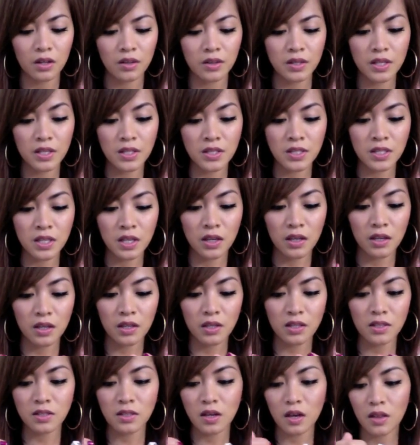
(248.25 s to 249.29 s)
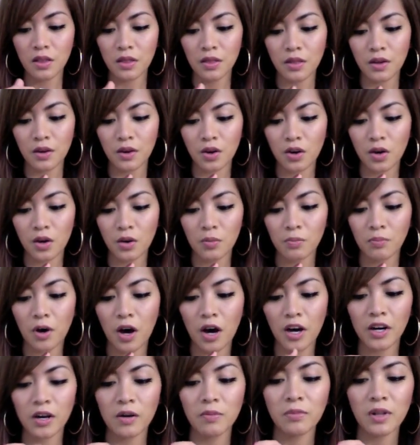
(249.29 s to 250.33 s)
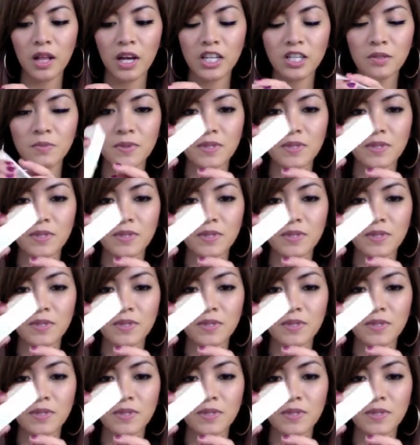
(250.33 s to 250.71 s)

this is their Bottom Lash